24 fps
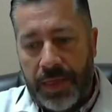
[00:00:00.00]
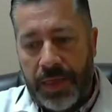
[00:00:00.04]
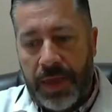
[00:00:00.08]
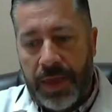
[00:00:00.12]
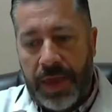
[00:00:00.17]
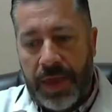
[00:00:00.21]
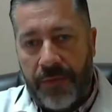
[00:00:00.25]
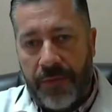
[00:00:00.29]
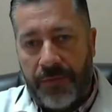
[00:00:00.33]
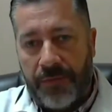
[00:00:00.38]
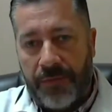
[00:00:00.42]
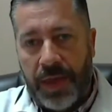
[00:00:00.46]

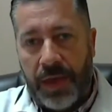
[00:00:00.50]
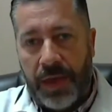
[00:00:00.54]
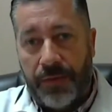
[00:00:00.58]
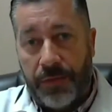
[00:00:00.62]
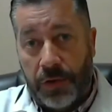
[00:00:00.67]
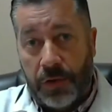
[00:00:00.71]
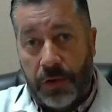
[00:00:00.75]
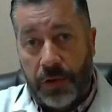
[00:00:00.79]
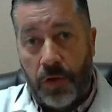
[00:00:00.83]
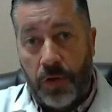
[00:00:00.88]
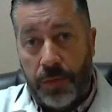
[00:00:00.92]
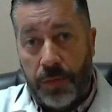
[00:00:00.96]
they have to have
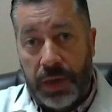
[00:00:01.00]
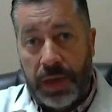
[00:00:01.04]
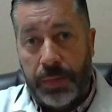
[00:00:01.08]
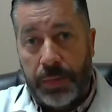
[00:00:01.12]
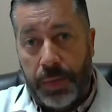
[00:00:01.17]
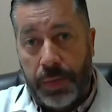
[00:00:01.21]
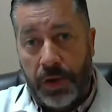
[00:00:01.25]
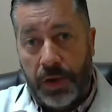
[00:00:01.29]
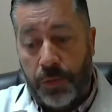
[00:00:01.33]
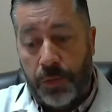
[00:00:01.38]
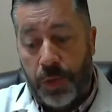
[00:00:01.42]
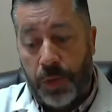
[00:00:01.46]
so many
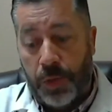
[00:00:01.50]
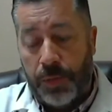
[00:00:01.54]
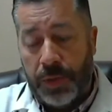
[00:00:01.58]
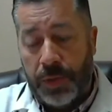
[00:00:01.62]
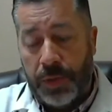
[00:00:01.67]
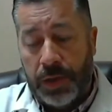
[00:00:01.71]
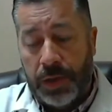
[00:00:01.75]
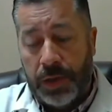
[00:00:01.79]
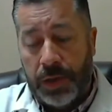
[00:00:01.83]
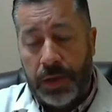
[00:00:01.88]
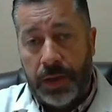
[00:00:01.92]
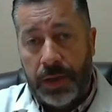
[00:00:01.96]
parts per
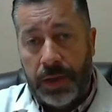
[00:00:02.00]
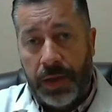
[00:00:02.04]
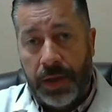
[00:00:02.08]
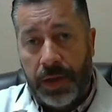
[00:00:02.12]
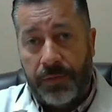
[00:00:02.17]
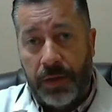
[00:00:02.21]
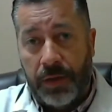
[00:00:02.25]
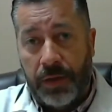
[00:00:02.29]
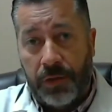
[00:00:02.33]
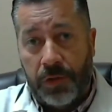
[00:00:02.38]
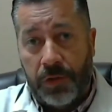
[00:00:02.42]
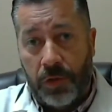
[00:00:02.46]
million, and they
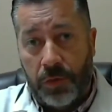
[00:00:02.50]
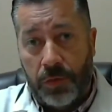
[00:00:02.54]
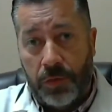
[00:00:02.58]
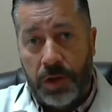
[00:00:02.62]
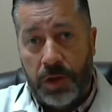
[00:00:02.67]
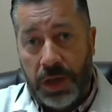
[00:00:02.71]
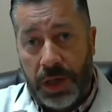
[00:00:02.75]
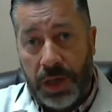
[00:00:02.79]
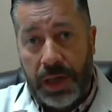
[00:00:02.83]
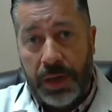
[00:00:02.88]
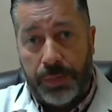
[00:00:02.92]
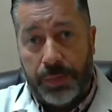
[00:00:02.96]
have to have so
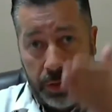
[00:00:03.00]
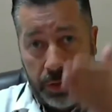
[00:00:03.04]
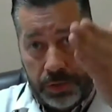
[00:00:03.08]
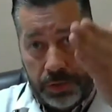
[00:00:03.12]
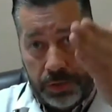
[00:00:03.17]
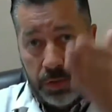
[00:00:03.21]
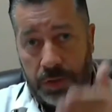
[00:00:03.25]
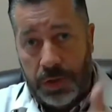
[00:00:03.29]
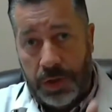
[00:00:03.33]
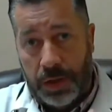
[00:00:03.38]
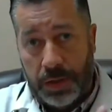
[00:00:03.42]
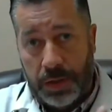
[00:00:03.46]
much
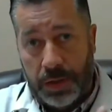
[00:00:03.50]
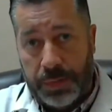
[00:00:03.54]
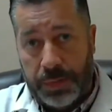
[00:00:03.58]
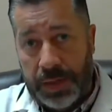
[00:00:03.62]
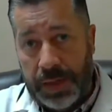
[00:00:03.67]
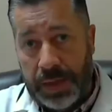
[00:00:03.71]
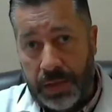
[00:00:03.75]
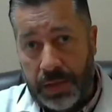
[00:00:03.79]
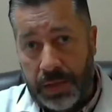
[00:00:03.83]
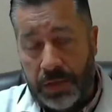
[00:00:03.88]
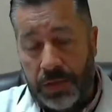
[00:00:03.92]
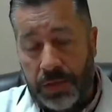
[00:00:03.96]
amplitude on the
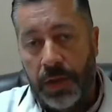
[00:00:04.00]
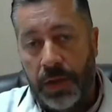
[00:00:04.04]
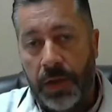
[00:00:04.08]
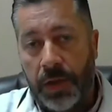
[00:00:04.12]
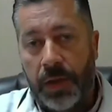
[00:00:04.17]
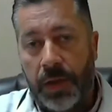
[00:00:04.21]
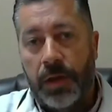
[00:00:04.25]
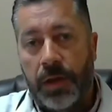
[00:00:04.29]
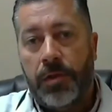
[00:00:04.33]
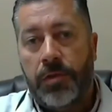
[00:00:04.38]
peaks